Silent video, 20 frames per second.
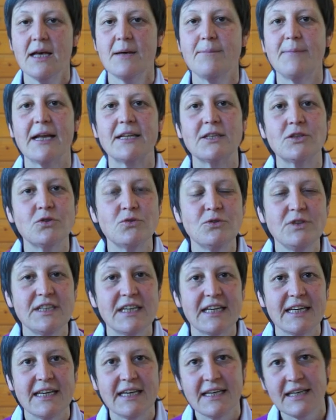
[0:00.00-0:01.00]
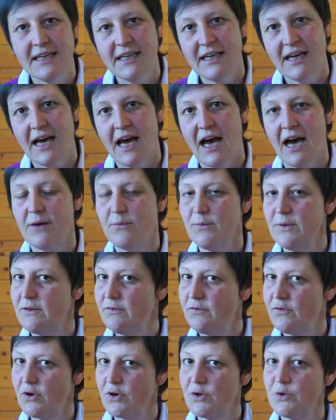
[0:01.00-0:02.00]
But today I will
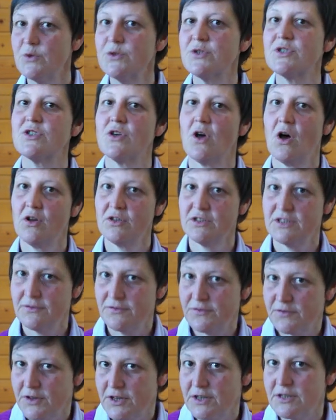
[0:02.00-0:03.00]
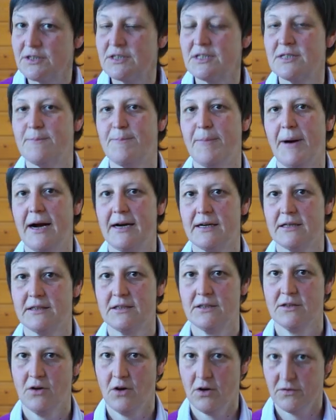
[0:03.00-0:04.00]
focus on the first
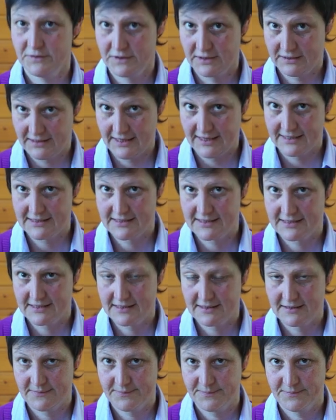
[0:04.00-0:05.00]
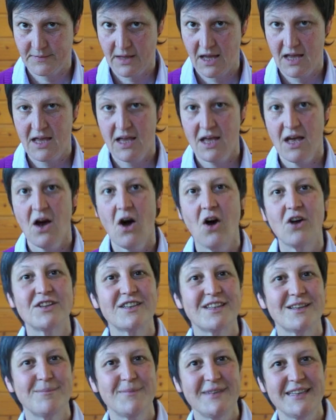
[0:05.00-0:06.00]
part of the text, on
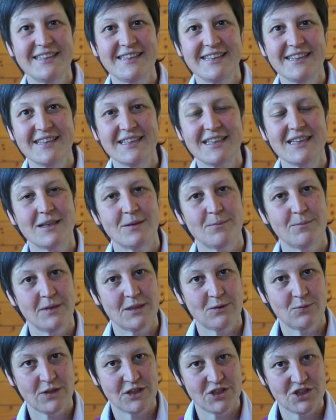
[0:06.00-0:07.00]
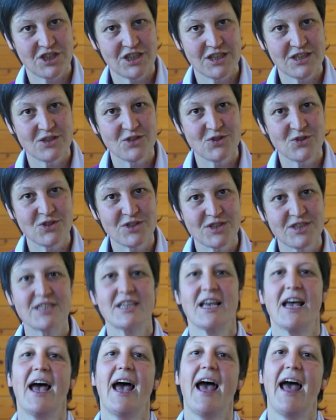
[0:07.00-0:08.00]
the meeting between Jesus
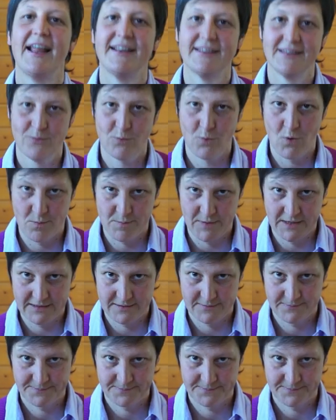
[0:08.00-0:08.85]
and the woman.